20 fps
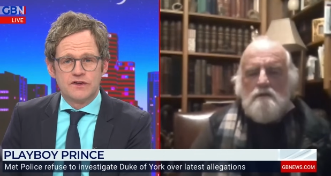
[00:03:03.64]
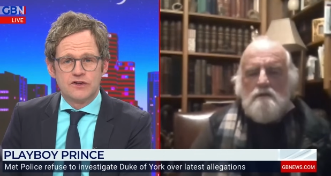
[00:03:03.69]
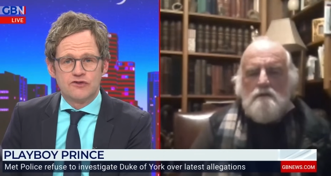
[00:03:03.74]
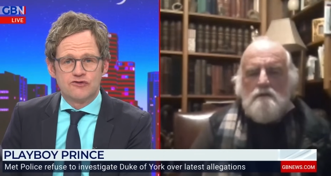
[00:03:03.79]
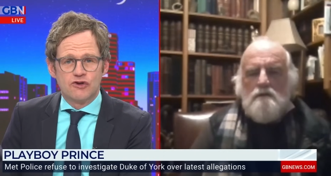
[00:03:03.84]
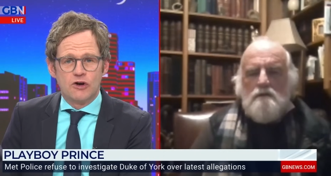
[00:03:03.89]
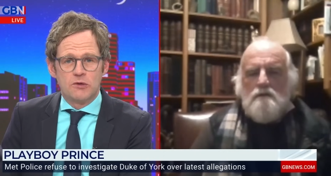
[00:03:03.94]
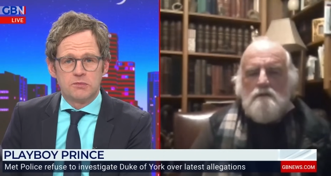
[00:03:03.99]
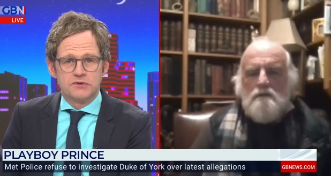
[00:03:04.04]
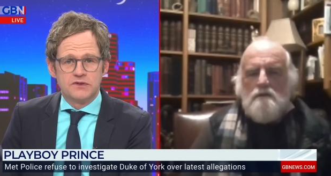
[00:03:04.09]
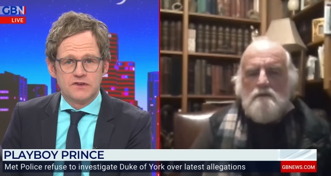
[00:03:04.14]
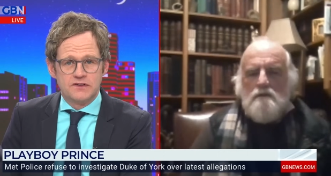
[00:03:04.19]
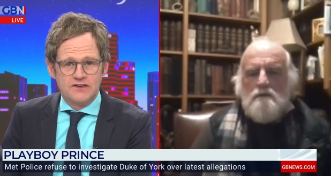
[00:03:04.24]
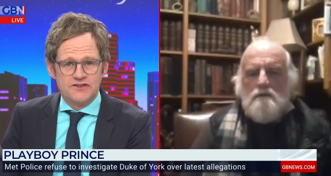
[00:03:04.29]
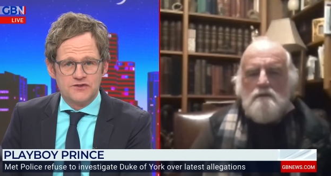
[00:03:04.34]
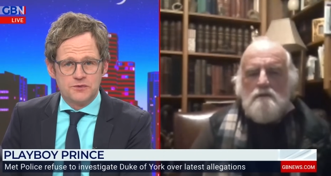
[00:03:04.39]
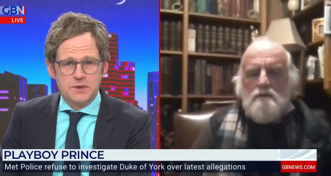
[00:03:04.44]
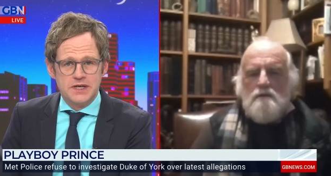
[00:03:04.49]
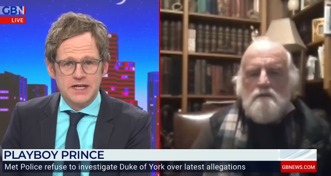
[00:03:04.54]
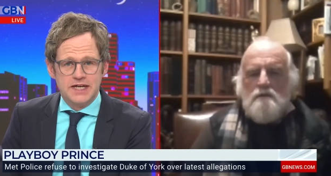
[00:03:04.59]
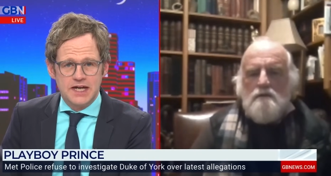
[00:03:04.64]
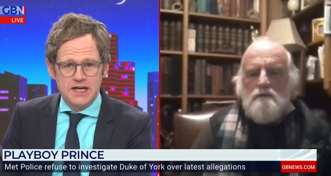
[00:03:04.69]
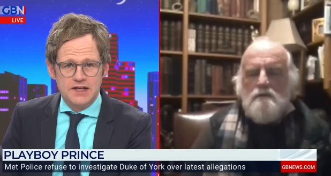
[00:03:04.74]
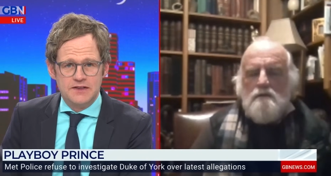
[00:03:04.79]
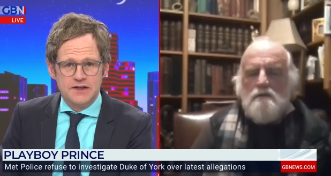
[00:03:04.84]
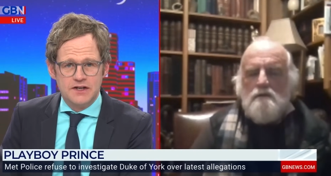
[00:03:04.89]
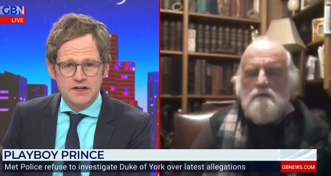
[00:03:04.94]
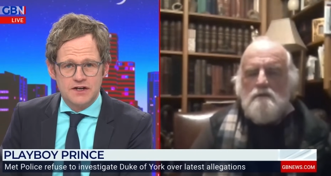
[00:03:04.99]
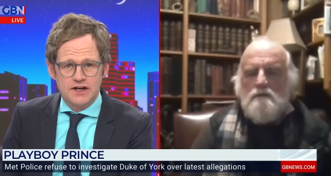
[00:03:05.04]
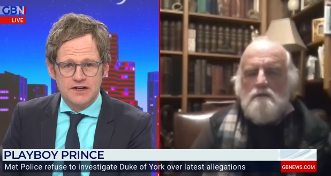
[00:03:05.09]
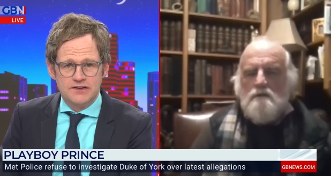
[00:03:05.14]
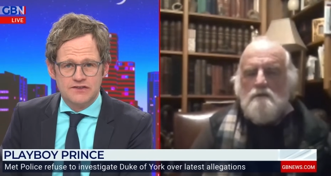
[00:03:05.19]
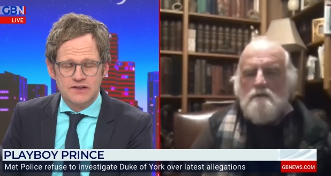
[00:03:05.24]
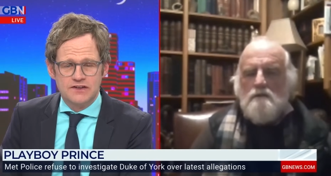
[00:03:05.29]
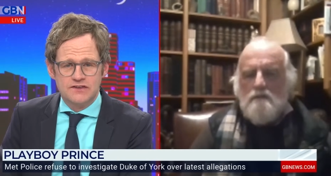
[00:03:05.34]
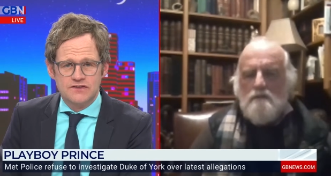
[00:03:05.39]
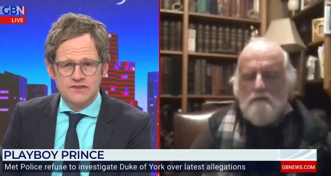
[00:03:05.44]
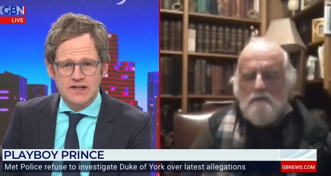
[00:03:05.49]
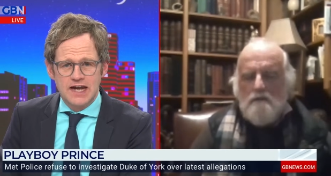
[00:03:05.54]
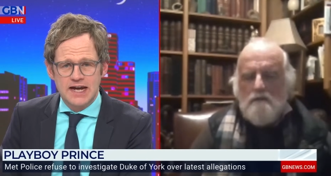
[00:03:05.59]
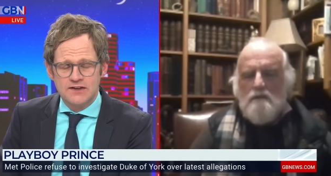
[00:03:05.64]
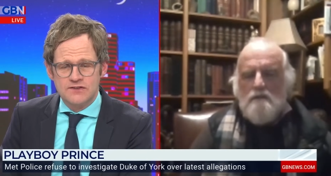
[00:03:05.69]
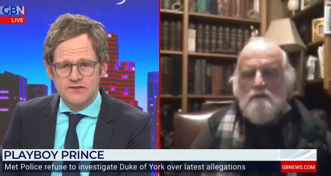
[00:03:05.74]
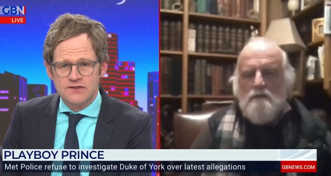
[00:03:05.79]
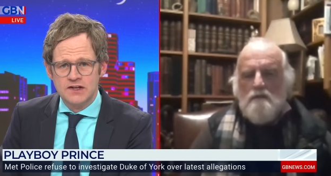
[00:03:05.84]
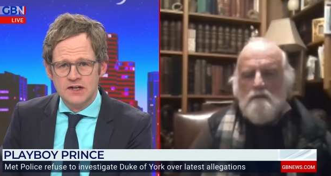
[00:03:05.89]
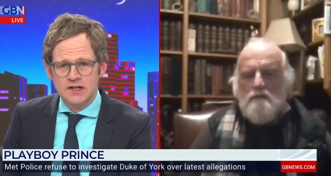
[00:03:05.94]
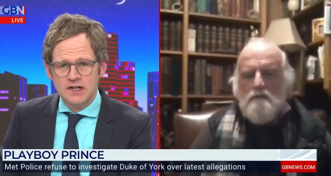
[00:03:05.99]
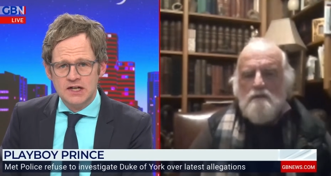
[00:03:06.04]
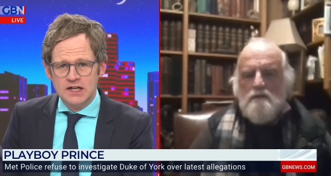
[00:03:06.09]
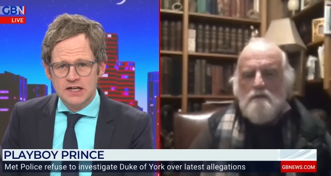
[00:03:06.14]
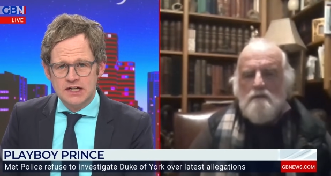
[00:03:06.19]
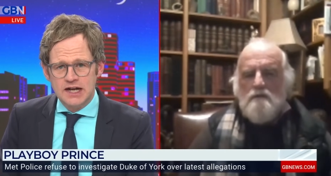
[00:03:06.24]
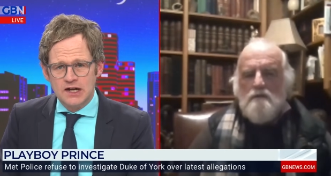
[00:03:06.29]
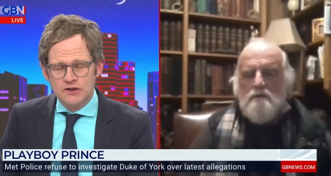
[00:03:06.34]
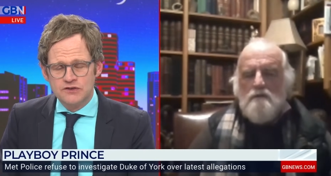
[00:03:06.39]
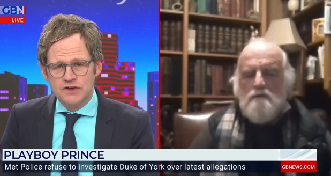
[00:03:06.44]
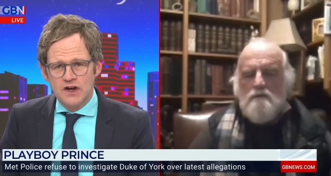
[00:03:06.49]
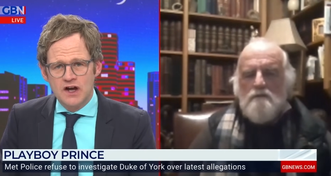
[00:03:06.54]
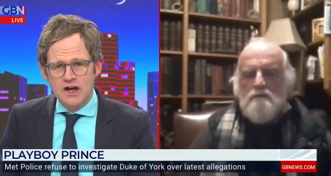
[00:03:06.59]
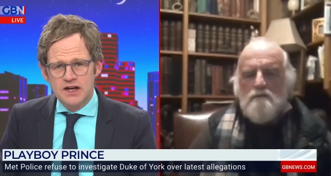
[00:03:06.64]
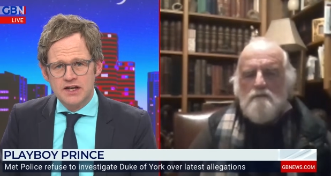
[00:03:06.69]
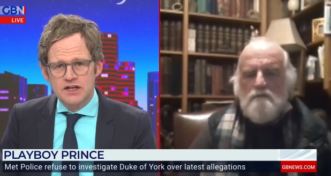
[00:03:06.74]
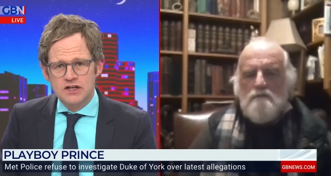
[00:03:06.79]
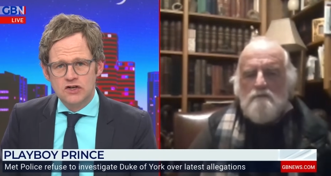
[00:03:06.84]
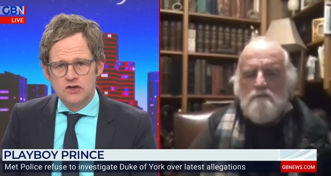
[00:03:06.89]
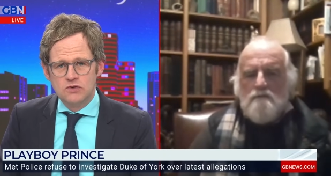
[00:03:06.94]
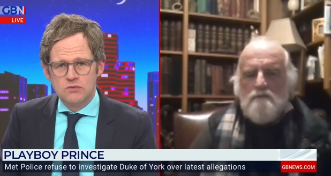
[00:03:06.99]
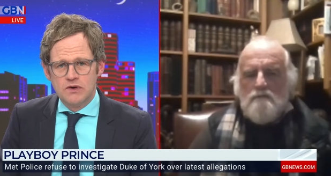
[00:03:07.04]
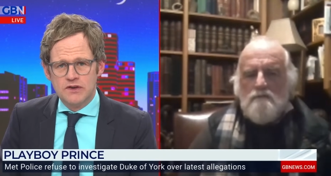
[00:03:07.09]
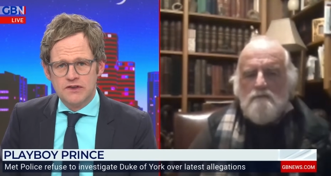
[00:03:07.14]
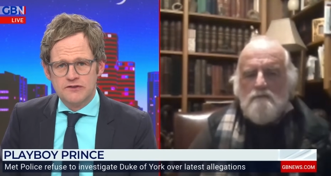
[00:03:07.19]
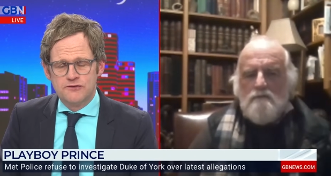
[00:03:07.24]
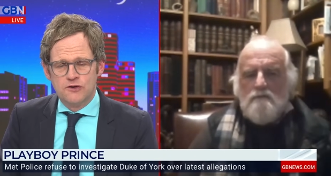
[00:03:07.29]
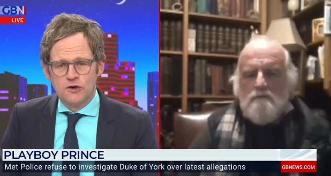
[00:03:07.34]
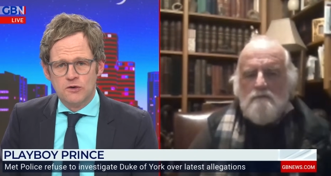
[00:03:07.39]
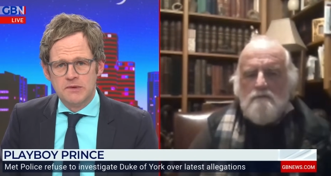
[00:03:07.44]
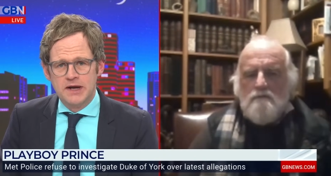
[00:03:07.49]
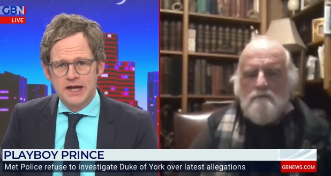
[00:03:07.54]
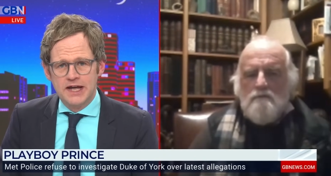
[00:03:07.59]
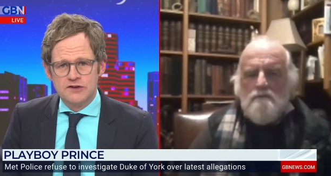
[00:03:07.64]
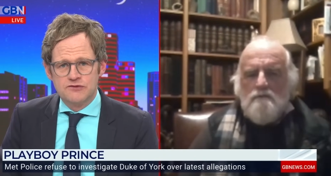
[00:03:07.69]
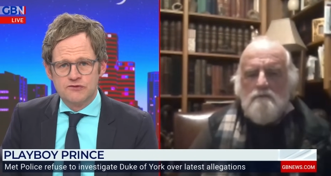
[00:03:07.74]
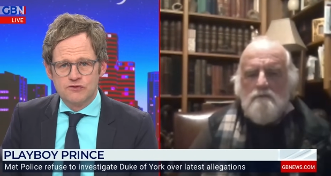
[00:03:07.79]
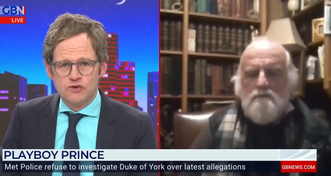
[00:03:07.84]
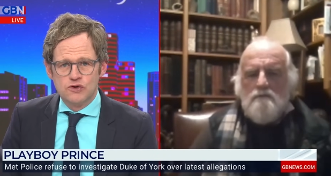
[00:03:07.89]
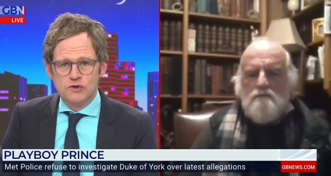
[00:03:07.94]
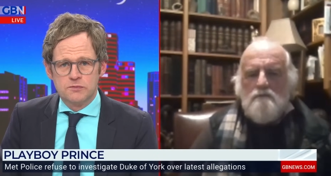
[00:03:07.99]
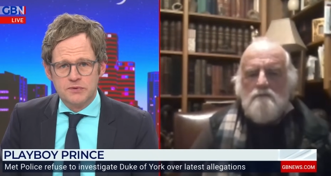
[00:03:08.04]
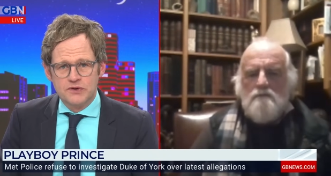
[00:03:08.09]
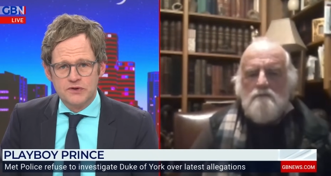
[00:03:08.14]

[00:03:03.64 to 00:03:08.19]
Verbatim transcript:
Speaker 1: that dropped this week in the United States. Now, Dai, you were the former head of Royal